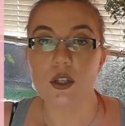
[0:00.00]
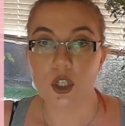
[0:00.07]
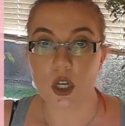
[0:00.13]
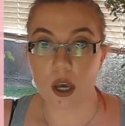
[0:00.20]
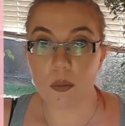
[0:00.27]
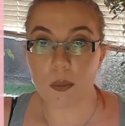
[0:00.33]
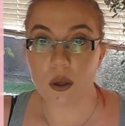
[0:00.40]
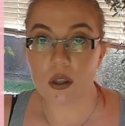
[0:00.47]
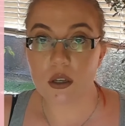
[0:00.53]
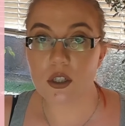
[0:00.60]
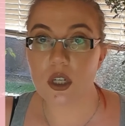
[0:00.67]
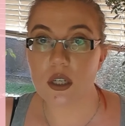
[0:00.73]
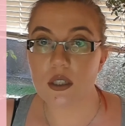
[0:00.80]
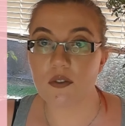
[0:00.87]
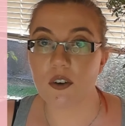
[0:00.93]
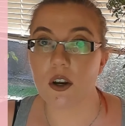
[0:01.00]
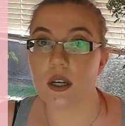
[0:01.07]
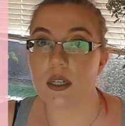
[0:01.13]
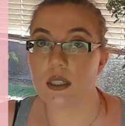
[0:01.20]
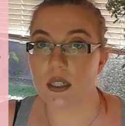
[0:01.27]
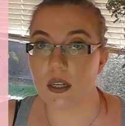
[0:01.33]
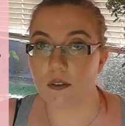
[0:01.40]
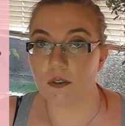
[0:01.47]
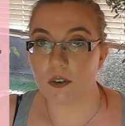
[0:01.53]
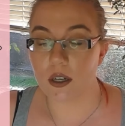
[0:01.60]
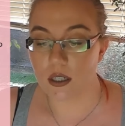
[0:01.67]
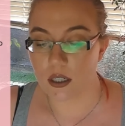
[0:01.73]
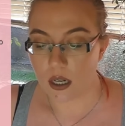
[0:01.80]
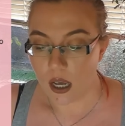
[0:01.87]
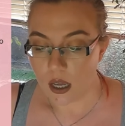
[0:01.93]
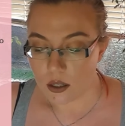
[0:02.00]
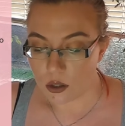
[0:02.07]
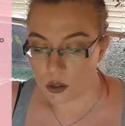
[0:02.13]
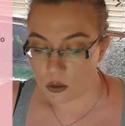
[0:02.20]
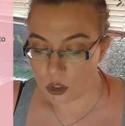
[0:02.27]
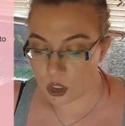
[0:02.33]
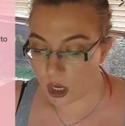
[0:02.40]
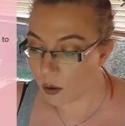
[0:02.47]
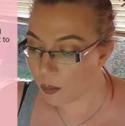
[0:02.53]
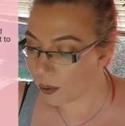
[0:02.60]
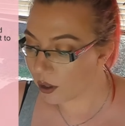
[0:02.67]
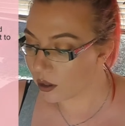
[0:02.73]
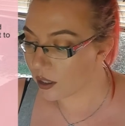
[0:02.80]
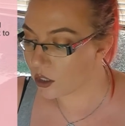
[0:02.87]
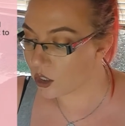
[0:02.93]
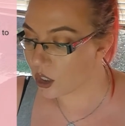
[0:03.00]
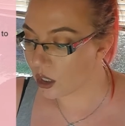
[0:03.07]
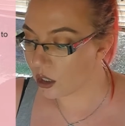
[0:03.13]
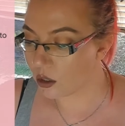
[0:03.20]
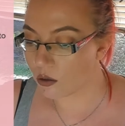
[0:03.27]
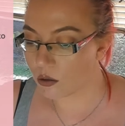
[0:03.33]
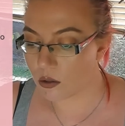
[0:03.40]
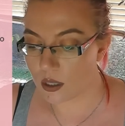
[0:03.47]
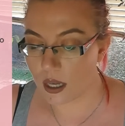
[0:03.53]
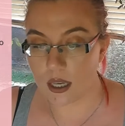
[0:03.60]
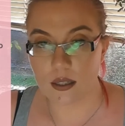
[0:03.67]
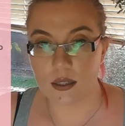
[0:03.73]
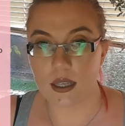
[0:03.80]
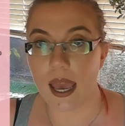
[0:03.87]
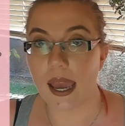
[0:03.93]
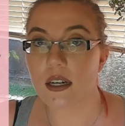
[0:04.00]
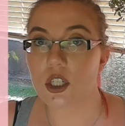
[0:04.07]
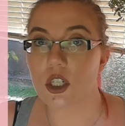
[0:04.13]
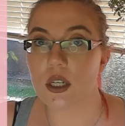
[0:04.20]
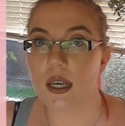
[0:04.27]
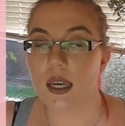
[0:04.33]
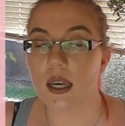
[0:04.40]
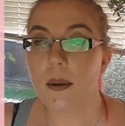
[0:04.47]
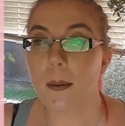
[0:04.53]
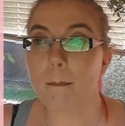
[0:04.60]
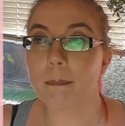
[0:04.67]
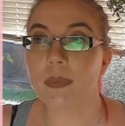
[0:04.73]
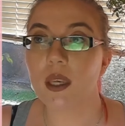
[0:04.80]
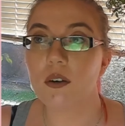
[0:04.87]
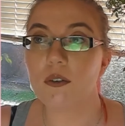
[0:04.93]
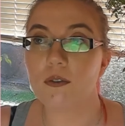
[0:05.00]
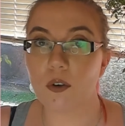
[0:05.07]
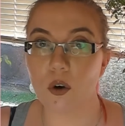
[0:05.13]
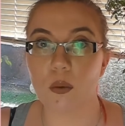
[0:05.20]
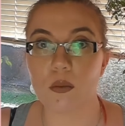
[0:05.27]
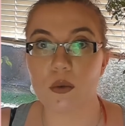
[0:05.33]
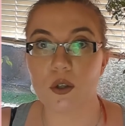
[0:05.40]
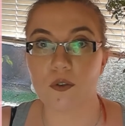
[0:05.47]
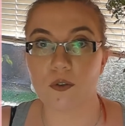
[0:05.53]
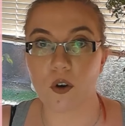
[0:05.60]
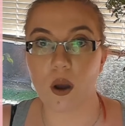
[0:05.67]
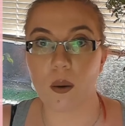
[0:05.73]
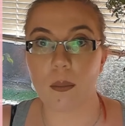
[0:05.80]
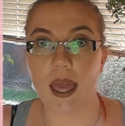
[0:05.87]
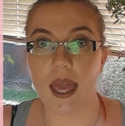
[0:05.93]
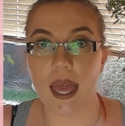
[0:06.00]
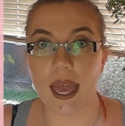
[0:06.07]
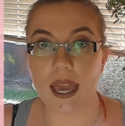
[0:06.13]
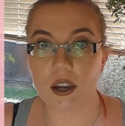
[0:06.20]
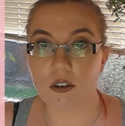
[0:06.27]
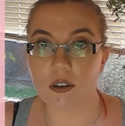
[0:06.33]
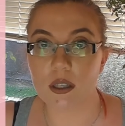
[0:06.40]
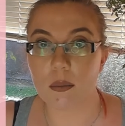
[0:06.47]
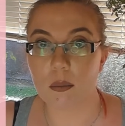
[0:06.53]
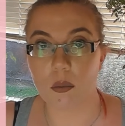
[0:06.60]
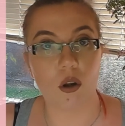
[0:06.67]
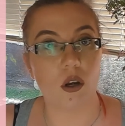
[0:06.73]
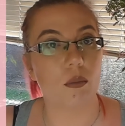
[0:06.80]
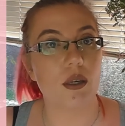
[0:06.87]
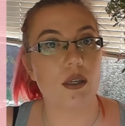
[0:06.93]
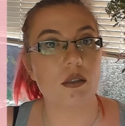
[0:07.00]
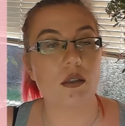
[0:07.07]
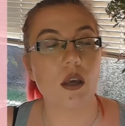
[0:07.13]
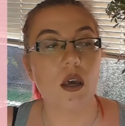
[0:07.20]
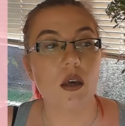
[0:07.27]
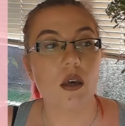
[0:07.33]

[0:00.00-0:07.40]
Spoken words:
Gel polish is very different. So gel polish is actually formed from acrylic monomers.